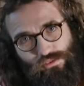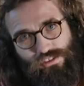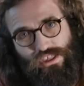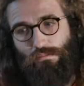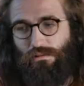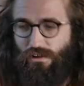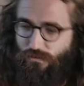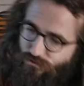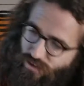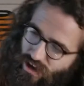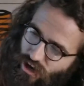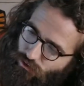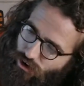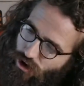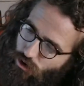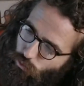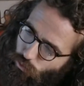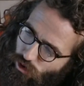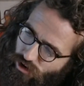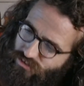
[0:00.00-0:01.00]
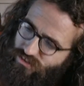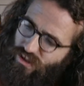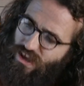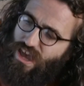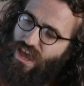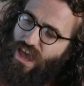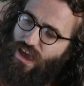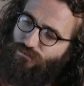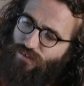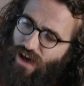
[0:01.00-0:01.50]
was able to figure out was,
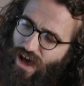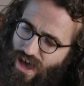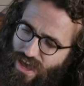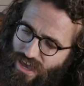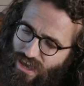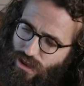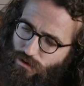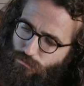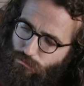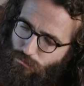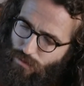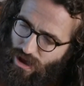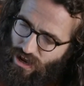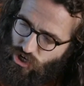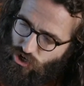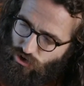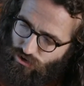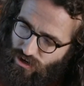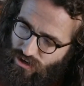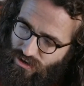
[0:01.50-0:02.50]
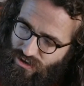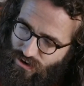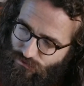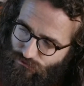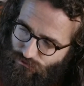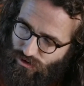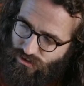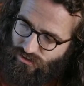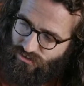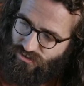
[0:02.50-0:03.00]
if I can measure the
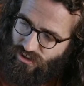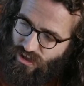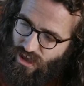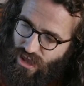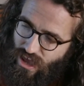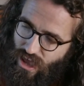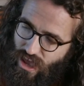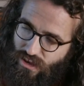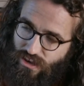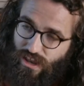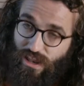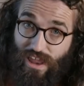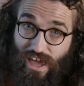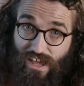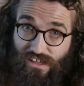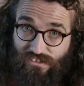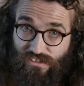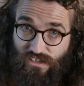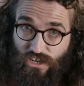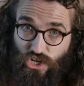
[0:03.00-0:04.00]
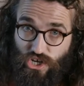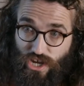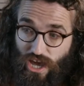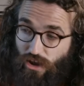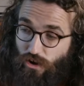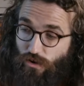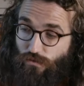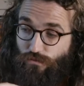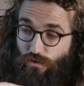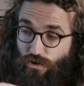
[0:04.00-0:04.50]
difference in the lengths of the
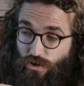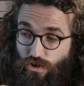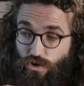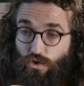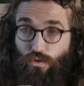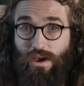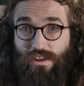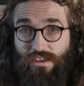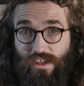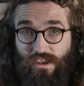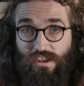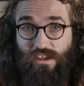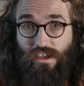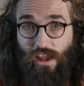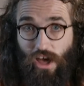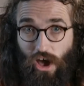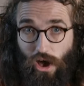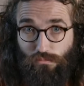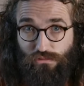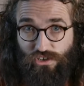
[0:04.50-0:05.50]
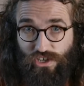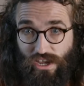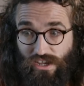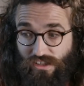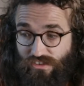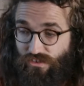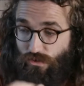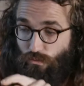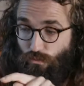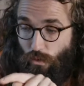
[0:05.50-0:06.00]
shadow for two identical
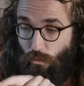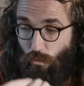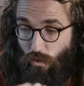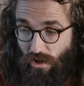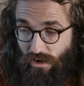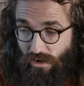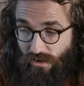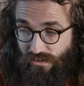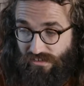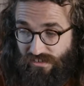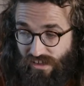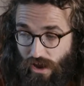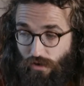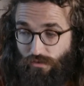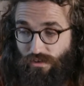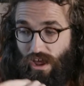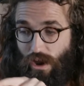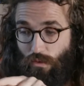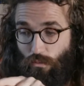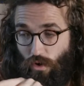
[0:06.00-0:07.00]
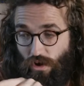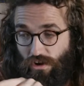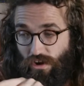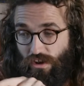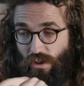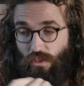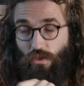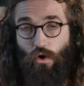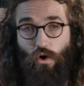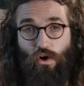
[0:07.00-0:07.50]
objects, with one in the south and one in
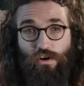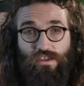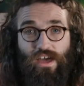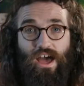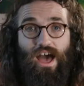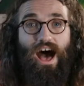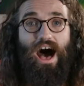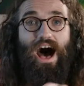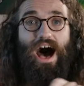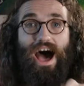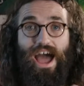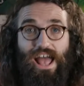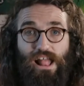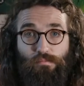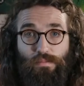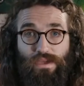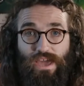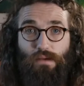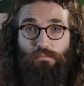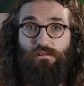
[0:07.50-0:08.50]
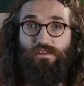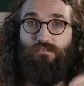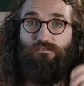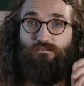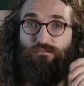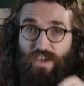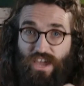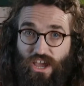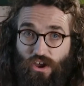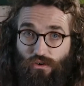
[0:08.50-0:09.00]
the north, I'll be able to
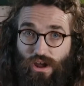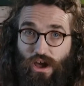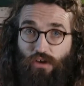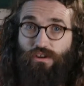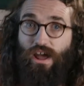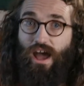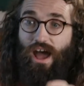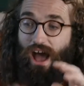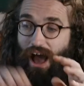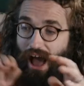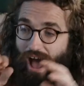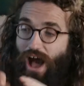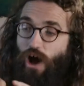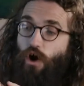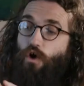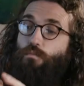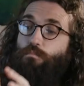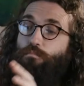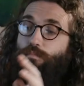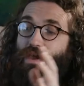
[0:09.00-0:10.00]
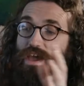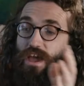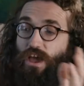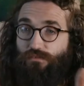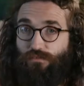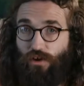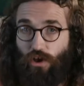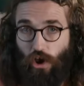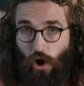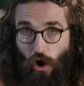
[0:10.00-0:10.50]
figure out how big
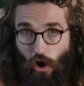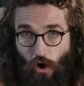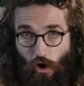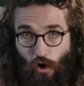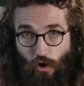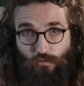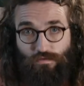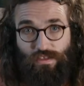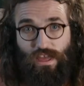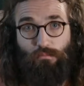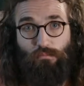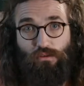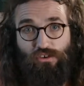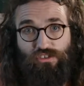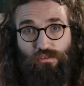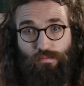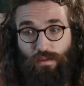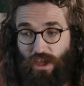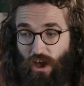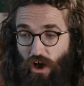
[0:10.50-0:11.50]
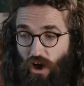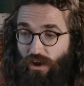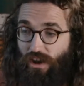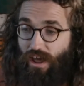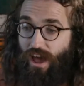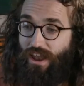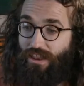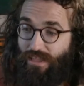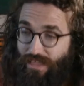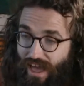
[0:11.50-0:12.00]
of a curve they must be on,
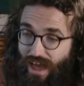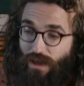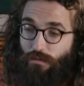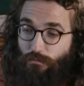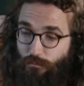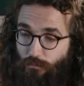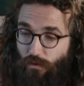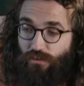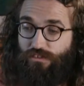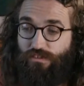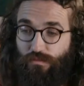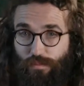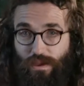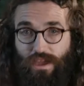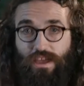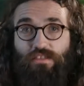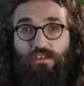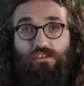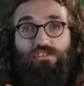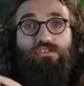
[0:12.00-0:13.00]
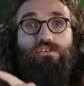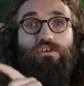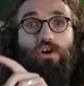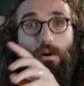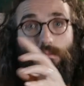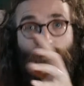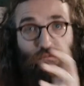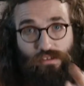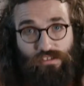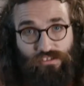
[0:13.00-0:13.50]
and that must be the
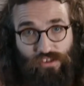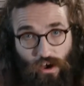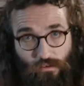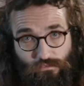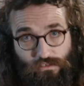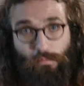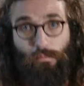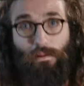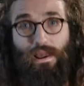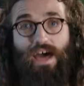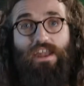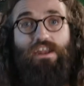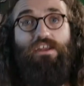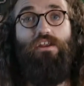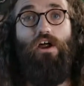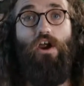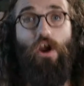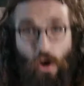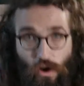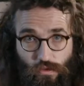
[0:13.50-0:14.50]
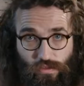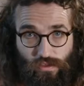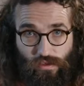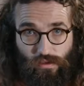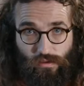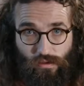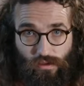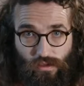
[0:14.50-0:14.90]
circumference of the planet Earth.